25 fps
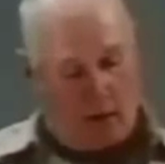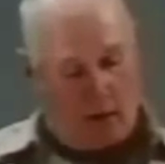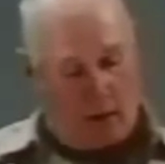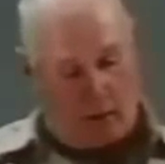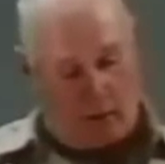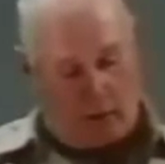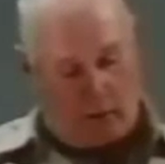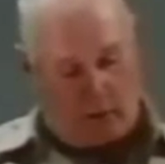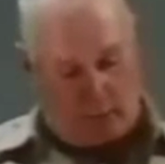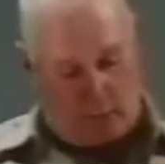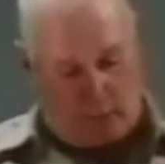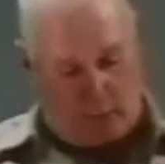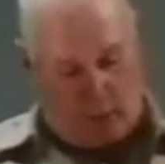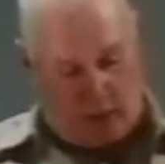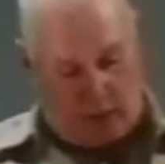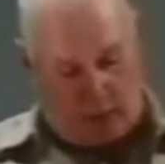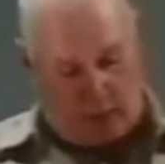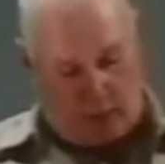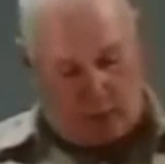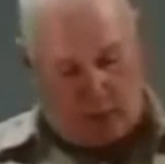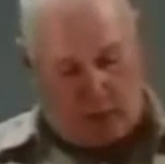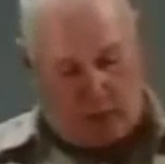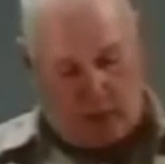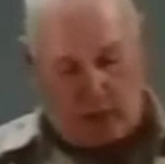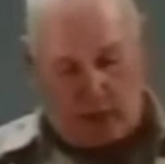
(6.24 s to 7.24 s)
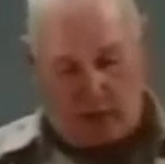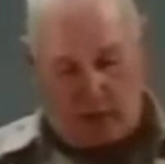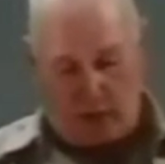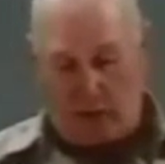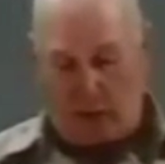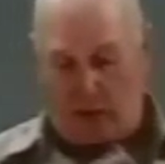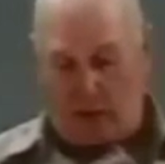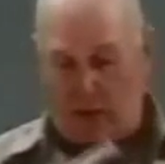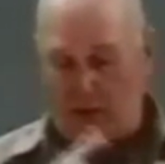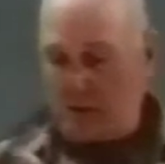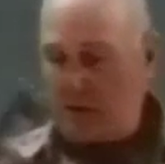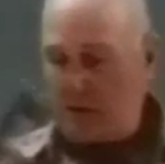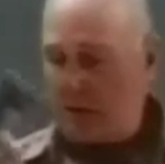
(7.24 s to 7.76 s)
A surprise brake is
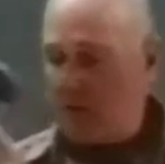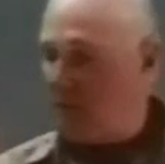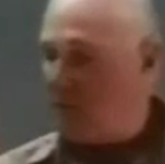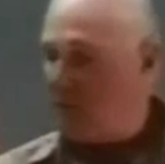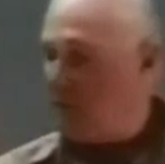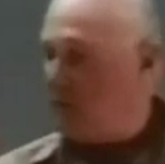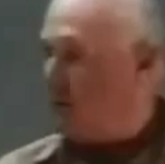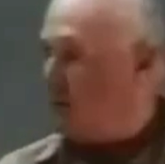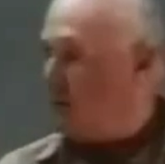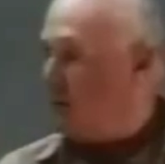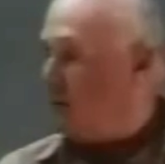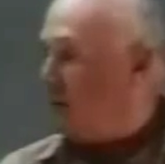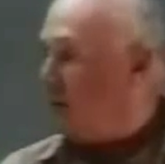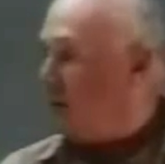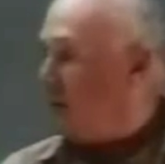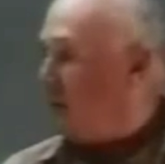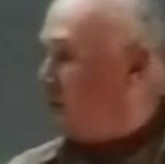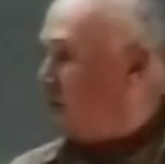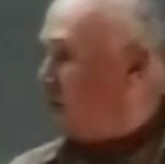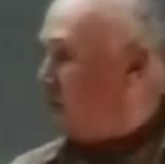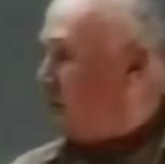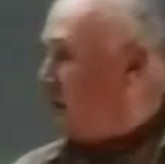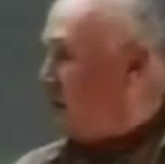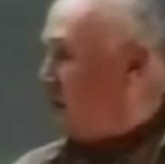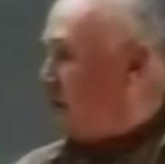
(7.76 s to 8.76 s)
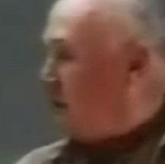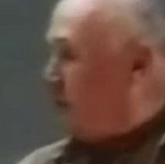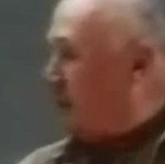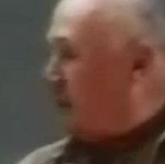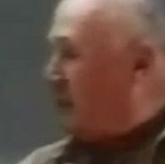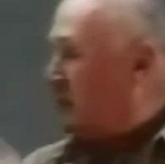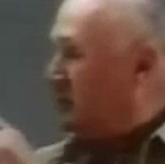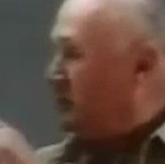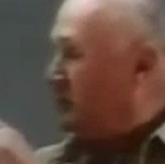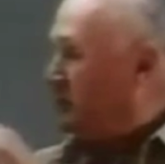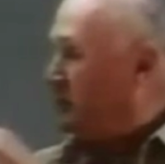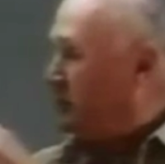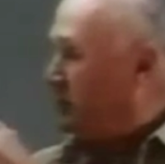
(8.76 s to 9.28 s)
this. I start the
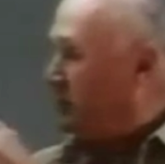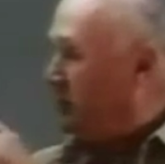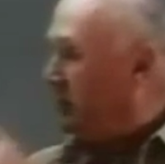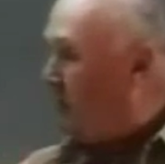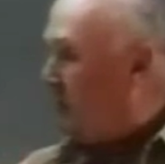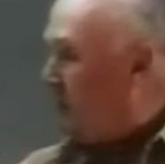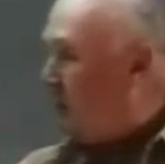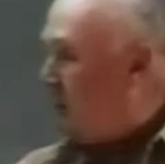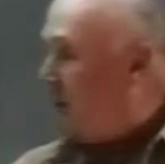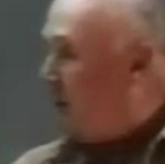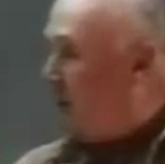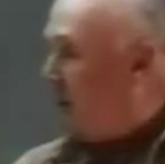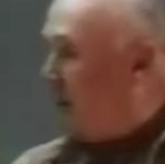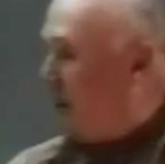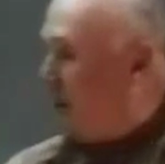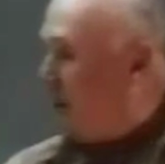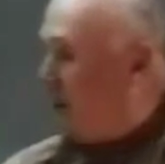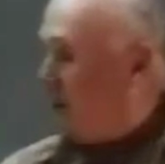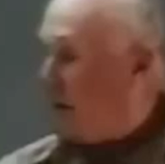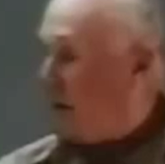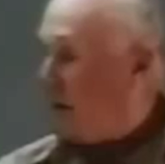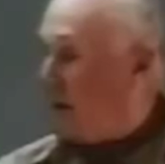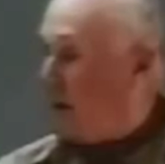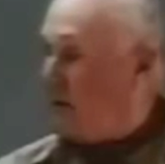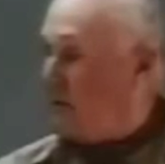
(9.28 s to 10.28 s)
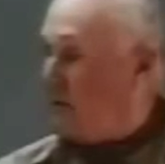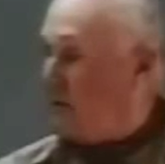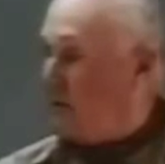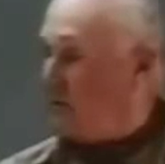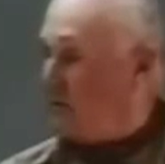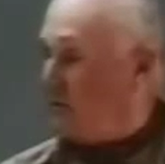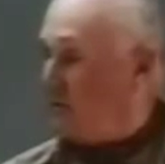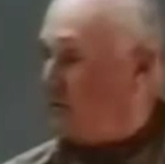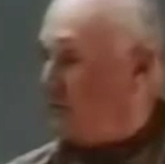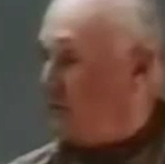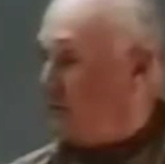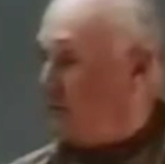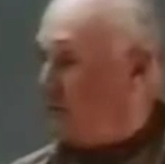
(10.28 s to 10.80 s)
pressure between here and here, and I just
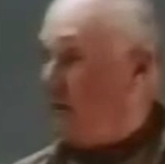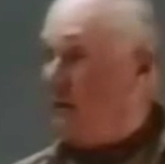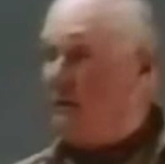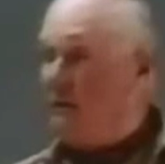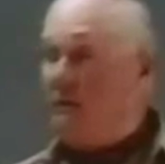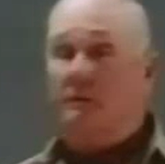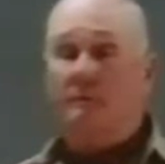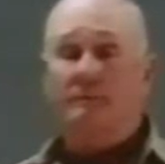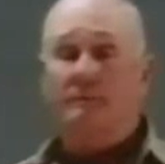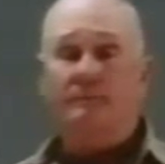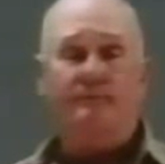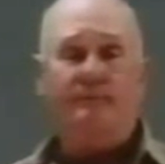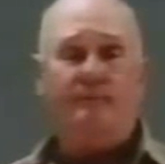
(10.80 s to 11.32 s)
increase it.